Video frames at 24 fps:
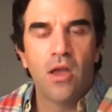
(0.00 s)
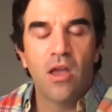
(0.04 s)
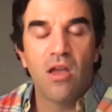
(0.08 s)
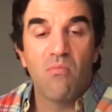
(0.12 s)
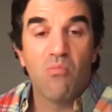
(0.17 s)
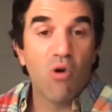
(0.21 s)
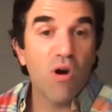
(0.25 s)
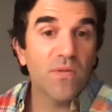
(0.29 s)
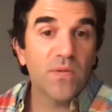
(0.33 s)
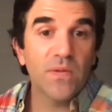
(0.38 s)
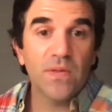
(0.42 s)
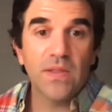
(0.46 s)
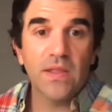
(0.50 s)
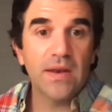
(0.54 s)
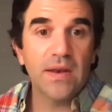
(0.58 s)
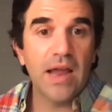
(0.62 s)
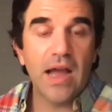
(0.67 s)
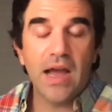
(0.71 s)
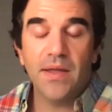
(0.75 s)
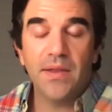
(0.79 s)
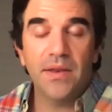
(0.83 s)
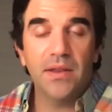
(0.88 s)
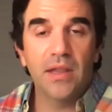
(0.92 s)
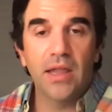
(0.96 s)
more often than
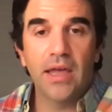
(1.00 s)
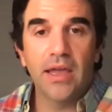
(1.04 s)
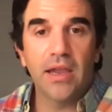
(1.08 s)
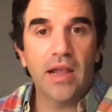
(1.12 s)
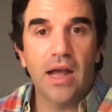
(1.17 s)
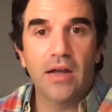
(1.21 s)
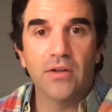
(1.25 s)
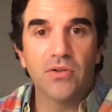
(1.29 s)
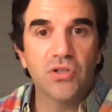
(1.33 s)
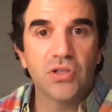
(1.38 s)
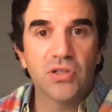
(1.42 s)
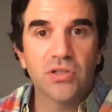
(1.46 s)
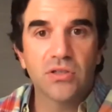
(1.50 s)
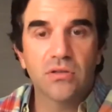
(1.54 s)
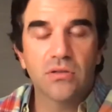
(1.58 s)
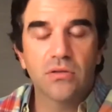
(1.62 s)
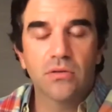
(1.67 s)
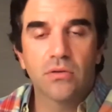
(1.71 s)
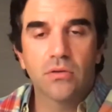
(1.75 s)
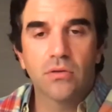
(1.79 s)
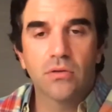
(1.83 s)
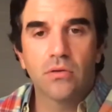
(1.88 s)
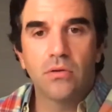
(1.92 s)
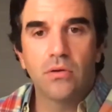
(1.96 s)
not, like I'll just,
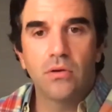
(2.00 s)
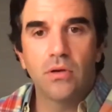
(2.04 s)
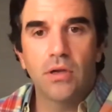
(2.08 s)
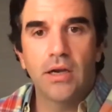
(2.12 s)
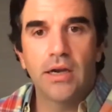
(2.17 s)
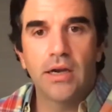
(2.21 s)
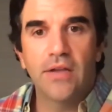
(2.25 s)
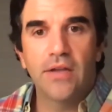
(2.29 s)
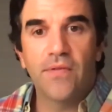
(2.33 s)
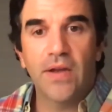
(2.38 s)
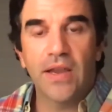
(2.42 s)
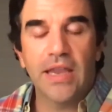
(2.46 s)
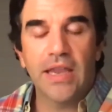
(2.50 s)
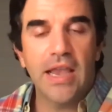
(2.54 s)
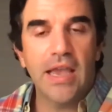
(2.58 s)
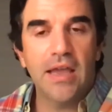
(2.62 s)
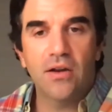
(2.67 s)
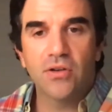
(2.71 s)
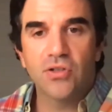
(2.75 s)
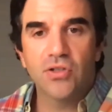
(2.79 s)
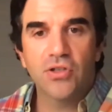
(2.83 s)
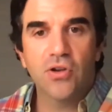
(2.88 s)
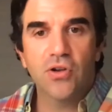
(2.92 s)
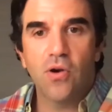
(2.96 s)
uh, if I can,
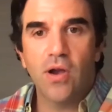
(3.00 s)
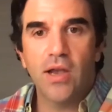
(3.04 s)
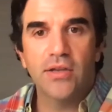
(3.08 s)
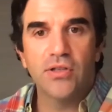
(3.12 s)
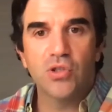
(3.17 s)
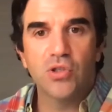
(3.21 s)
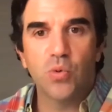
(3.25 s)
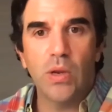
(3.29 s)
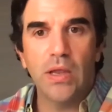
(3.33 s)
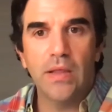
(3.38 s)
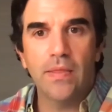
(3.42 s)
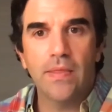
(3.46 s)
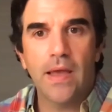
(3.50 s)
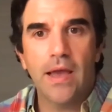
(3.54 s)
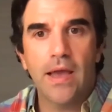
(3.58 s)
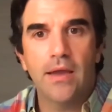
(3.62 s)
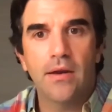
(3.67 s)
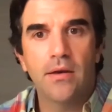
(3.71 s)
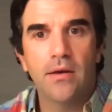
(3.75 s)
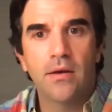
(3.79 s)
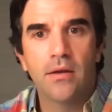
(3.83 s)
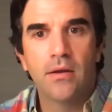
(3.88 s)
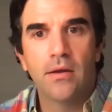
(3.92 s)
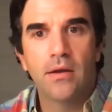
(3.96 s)
I'll just go ahead and tweak that.
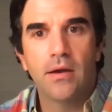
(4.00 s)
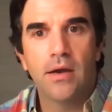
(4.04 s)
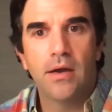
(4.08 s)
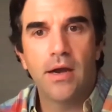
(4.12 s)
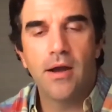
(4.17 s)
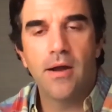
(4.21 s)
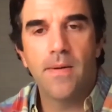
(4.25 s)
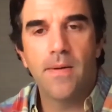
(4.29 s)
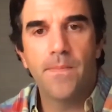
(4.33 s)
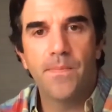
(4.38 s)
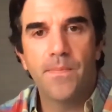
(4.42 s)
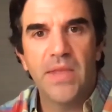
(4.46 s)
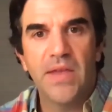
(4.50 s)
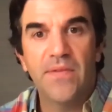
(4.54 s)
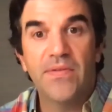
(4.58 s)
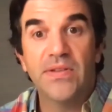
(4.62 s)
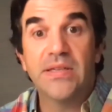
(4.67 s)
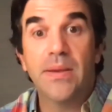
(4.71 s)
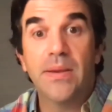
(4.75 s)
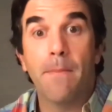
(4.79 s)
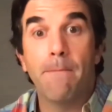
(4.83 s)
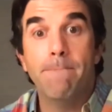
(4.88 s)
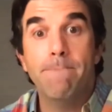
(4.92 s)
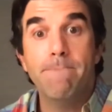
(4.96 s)
Um, if it's
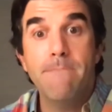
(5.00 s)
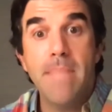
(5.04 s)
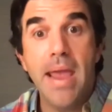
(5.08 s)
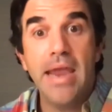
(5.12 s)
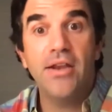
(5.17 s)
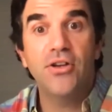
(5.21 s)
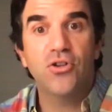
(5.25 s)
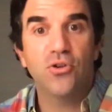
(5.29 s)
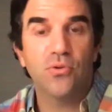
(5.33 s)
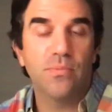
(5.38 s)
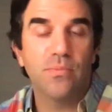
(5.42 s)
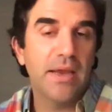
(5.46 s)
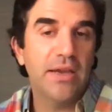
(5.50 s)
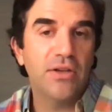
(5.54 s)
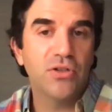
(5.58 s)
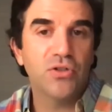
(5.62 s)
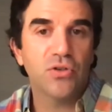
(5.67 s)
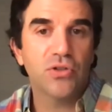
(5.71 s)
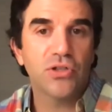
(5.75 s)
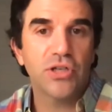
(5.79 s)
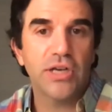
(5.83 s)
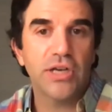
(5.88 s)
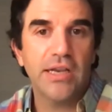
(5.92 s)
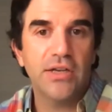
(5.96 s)
a major, major
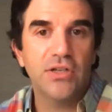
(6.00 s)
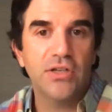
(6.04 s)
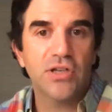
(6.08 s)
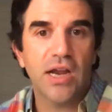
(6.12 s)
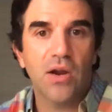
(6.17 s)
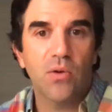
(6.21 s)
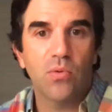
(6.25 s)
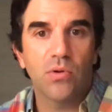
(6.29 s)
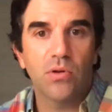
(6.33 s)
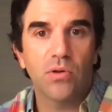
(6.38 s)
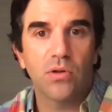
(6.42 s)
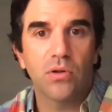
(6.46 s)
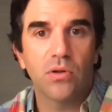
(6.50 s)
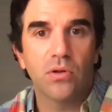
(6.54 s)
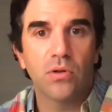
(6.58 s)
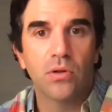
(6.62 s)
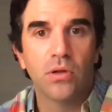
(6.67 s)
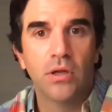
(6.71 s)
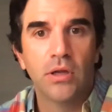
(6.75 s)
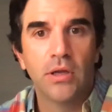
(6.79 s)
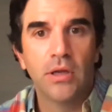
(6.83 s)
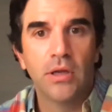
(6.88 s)
change, I will.